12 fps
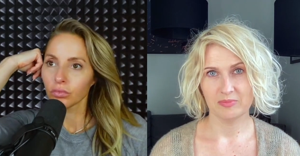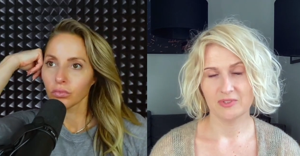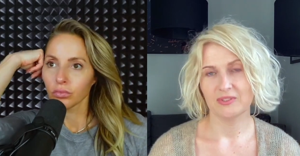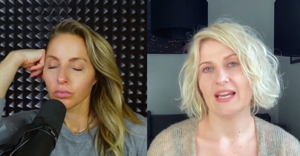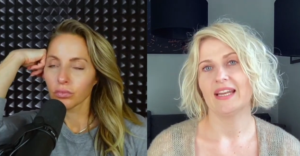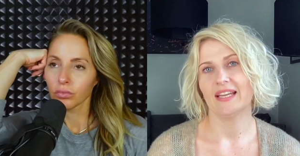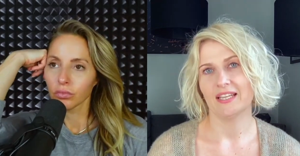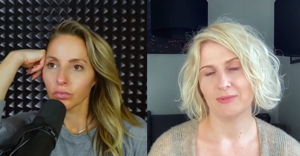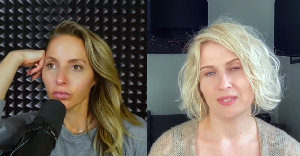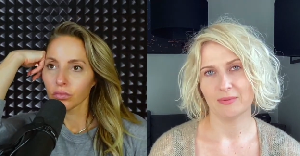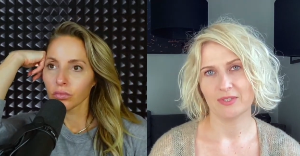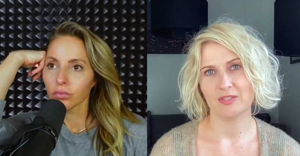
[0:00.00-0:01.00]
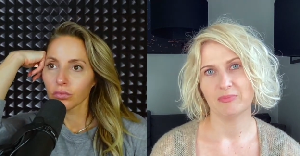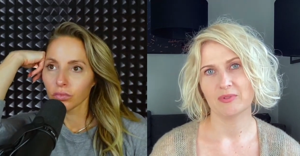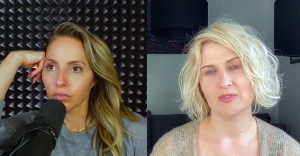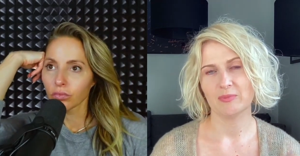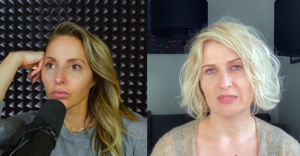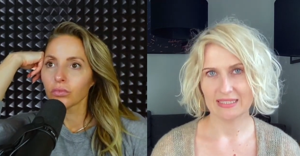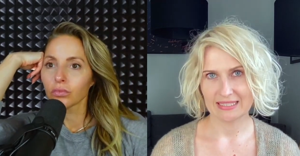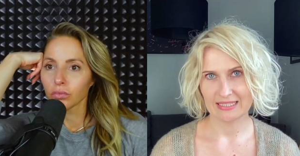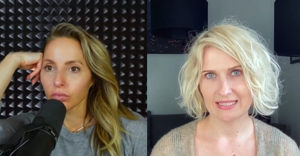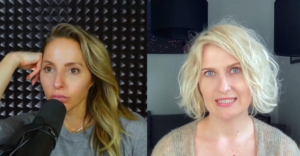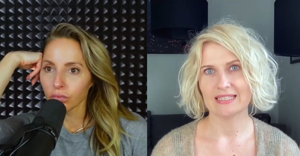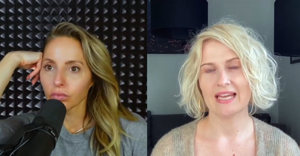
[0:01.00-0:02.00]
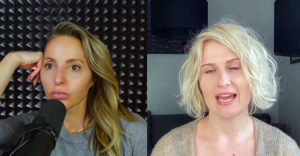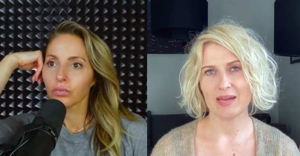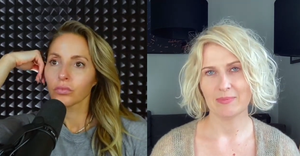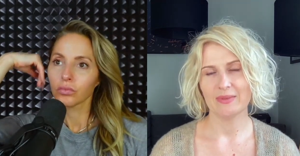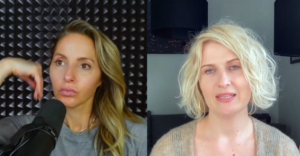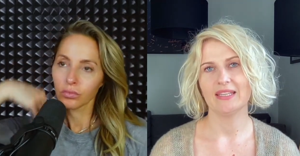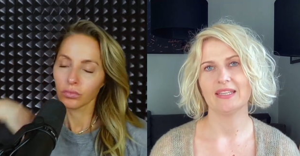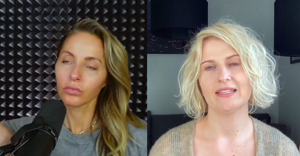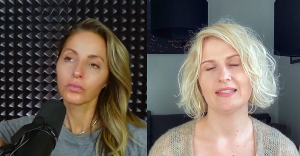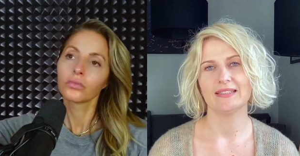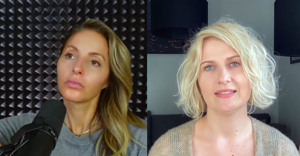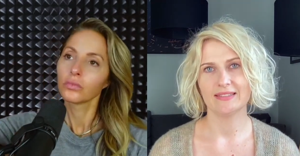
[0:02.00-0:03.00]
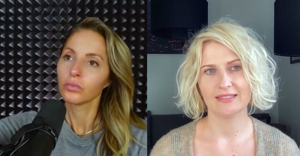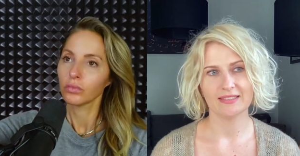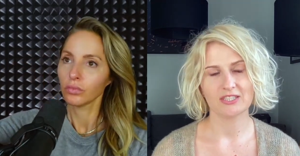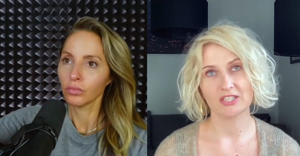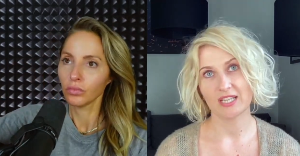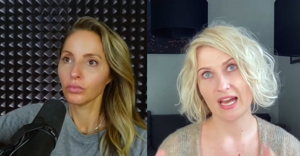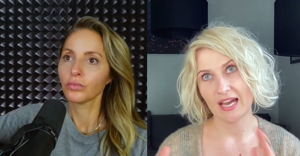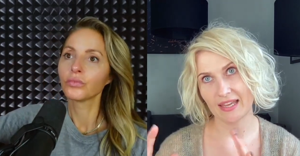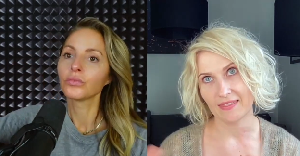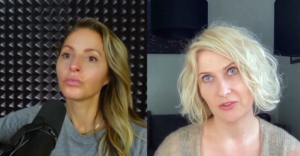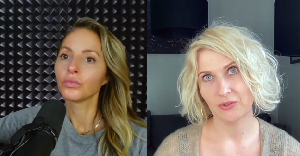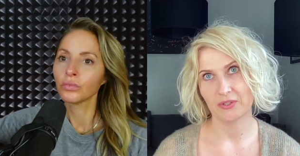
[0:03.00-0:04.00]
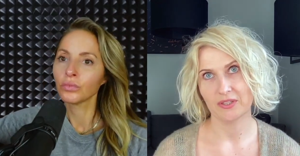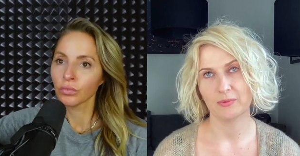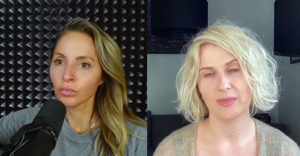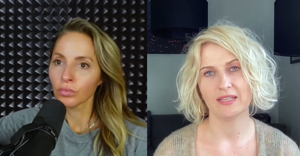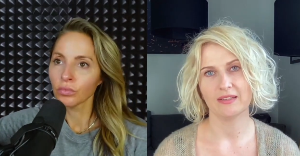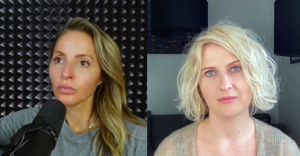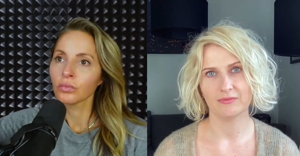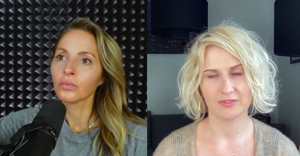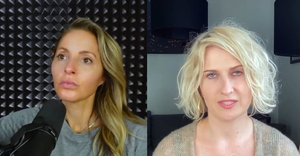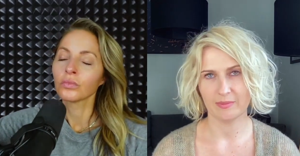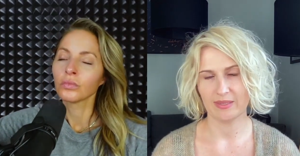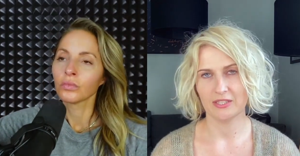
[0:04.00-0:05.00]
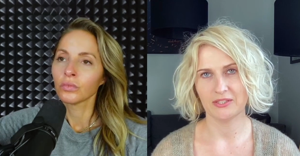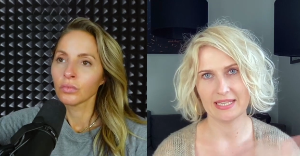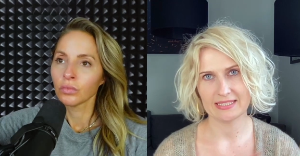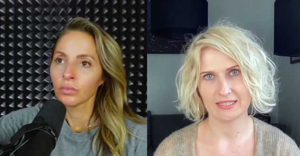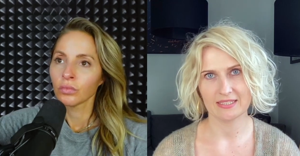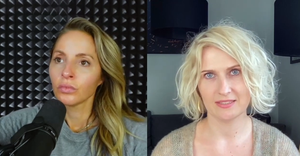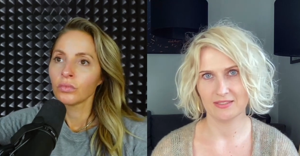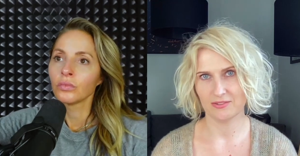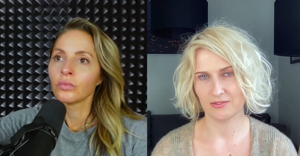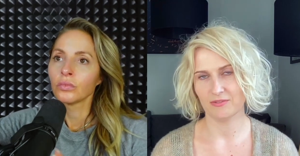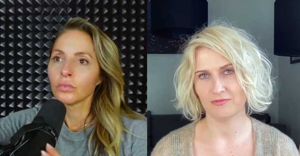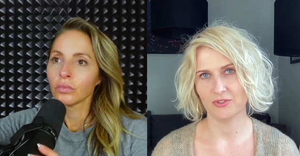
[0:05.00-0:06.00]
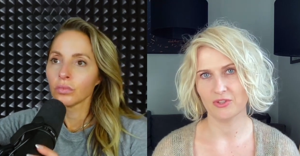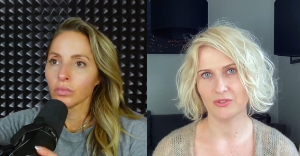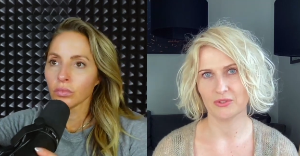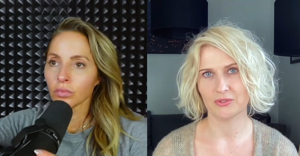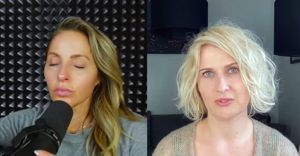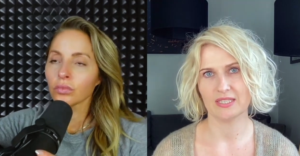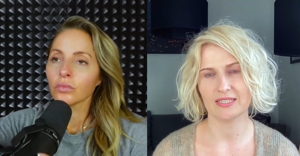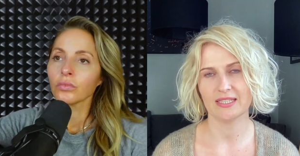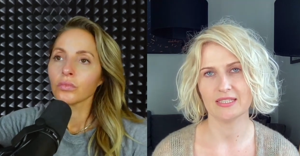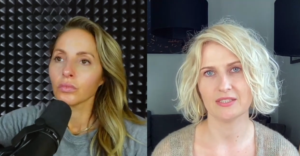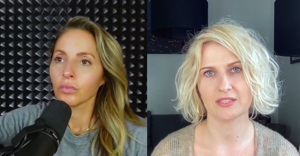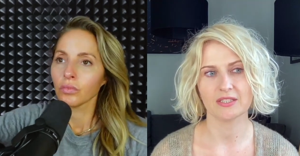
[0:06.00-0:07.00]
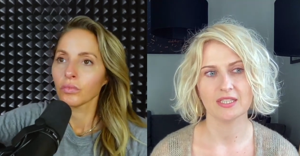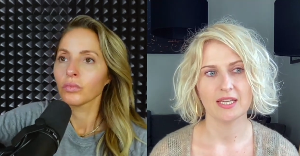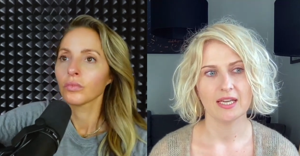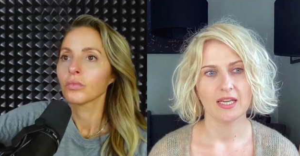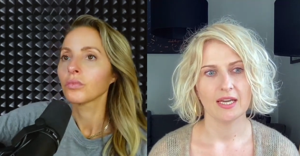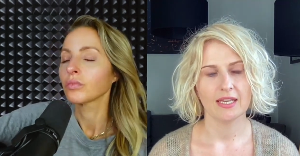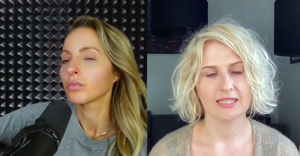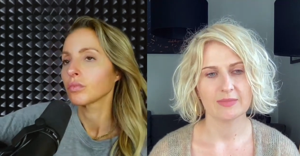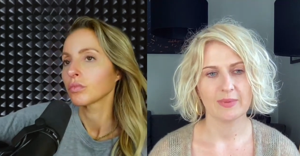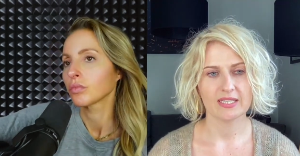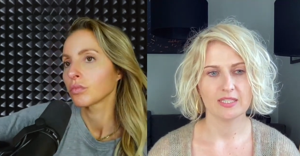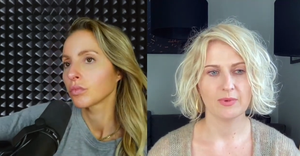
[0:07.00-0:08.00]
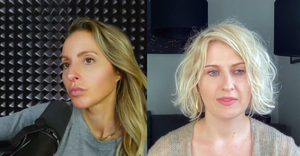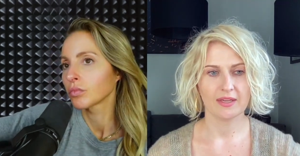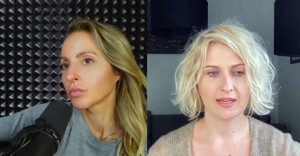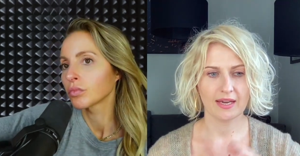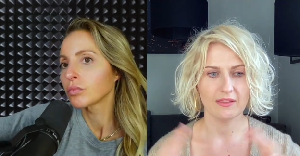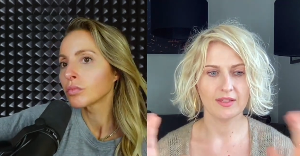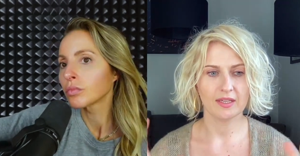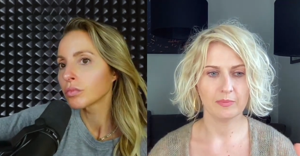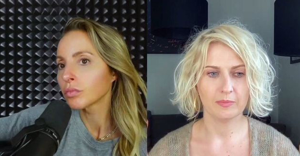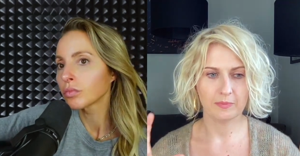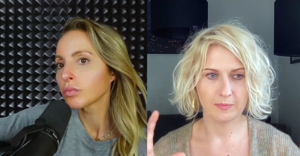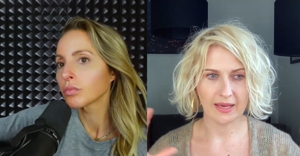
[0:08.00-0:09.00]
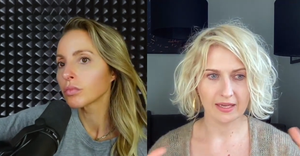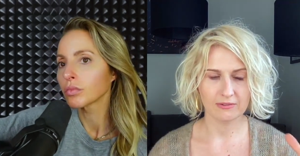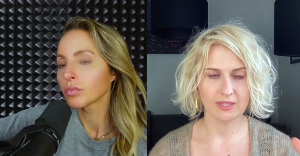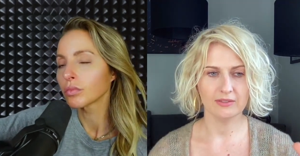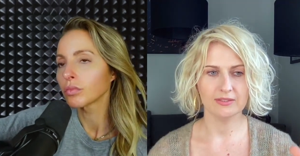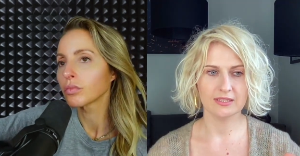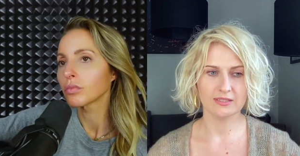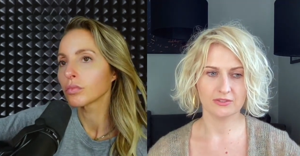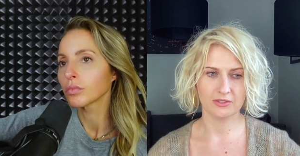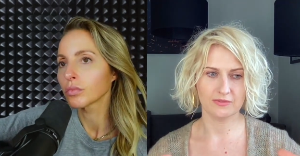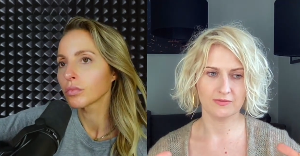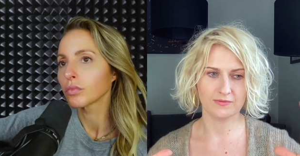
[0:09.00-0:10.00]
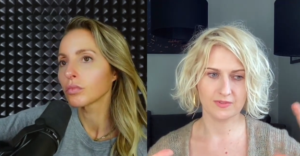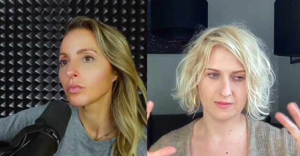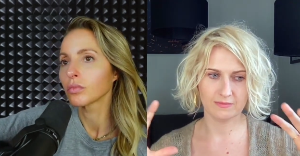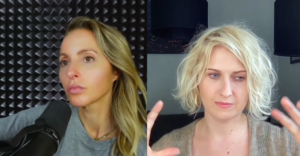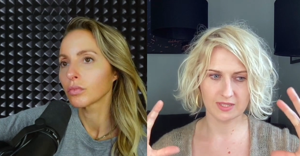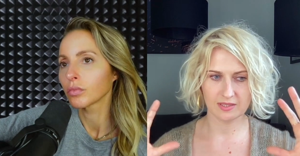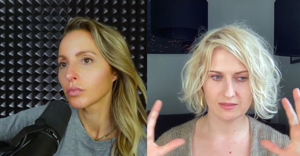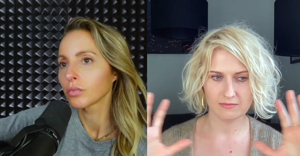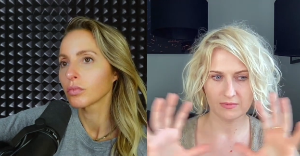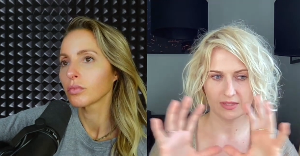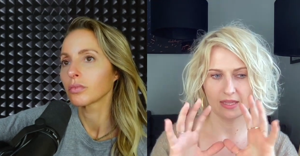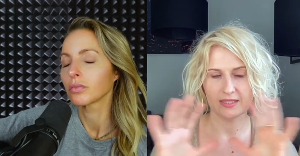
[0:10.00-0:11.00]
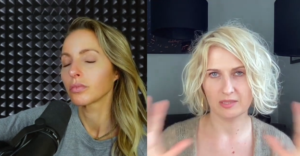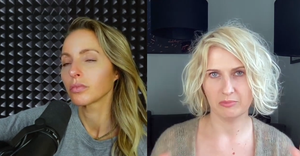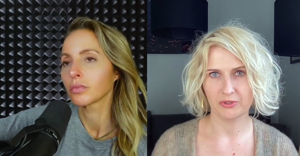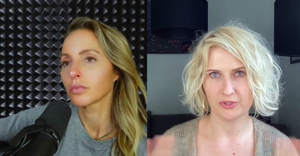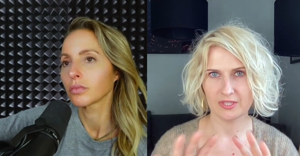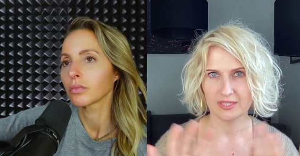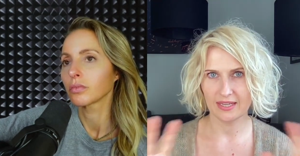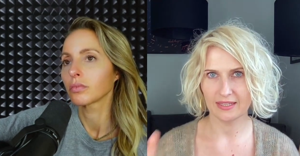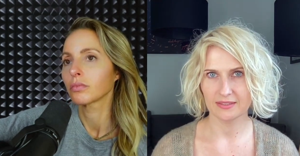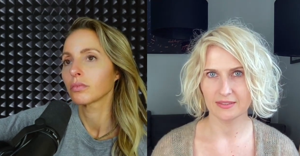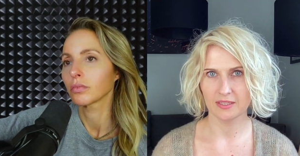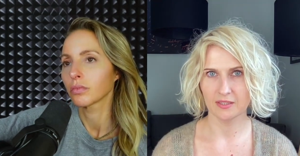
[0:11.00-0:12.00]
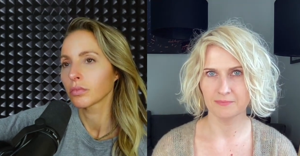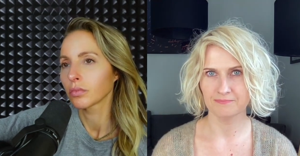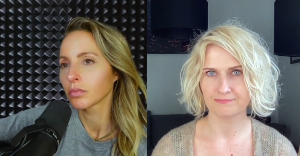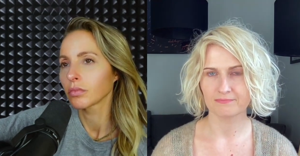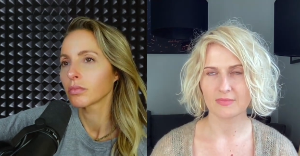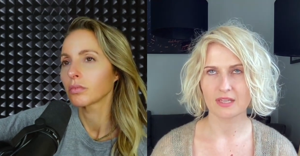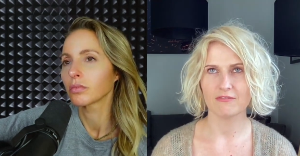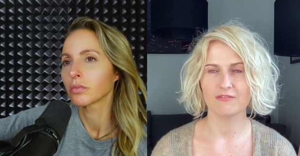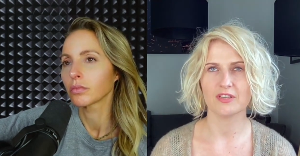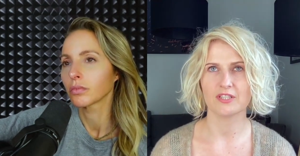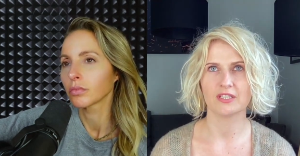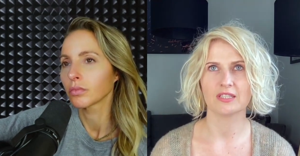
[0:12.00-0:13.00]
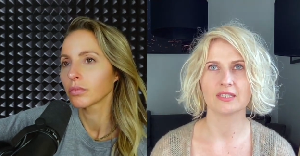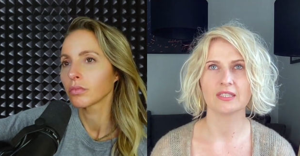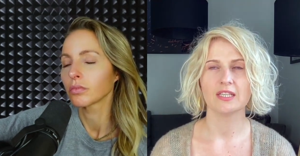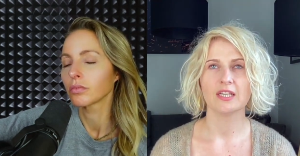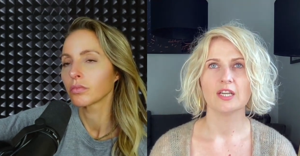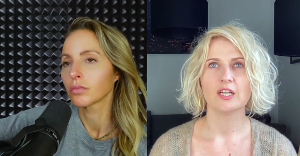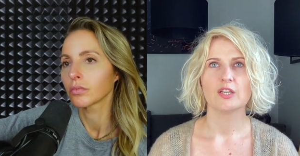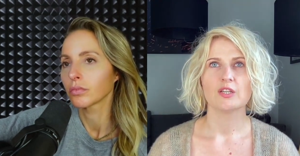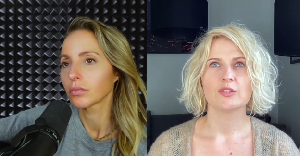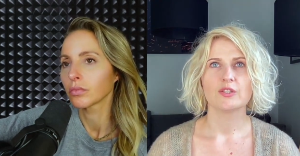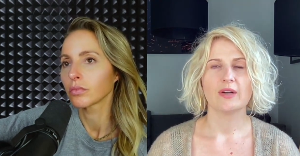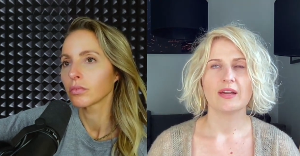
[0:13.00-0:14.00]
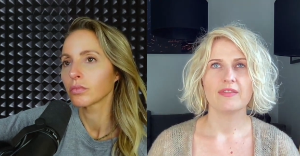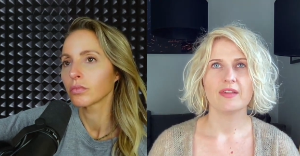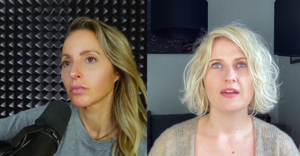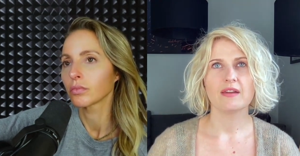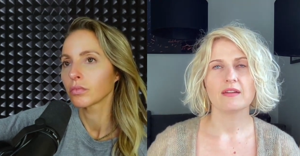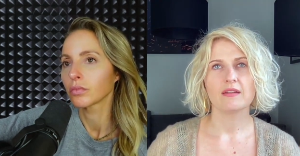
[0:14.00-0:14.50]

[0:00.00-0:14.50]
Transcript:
Speaker 1: to get angry. We're supposed to be nice and happy and, and shy in the corner, waiting for somebody to ask us to the front or to the center. And especially with the Catholic background, it's sort of that supports that um, vision. So I think